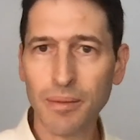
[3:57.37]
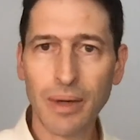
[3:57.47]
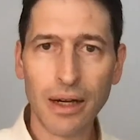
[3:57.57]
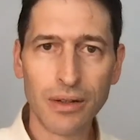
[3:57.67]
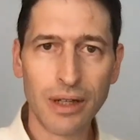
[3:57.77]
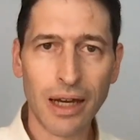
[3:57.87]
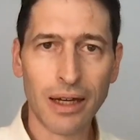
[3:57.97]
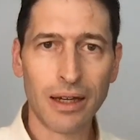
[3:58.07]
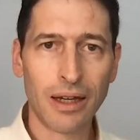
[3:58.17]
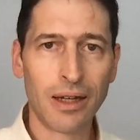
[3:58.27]

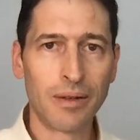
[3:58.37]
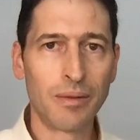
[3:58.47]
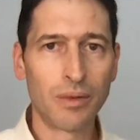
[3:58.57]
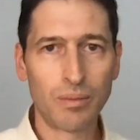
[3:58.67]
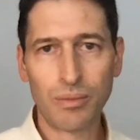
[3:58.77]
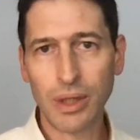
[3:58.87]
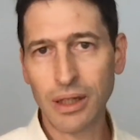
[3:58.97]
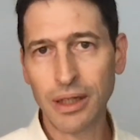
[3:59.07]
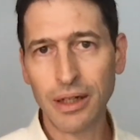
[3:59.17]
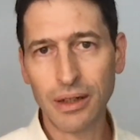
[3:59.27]
biotech and
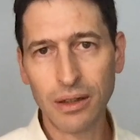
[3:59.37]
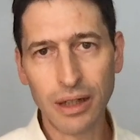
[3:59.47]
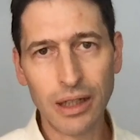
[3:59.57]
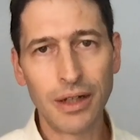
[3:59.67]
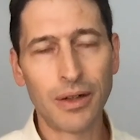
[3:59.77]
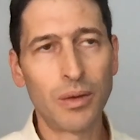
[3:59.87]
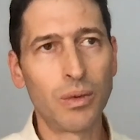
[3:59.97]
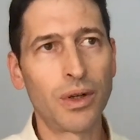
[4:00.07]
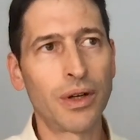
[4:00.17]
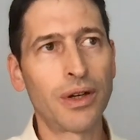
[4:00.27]
preclinical and clinical
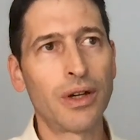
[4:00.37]
work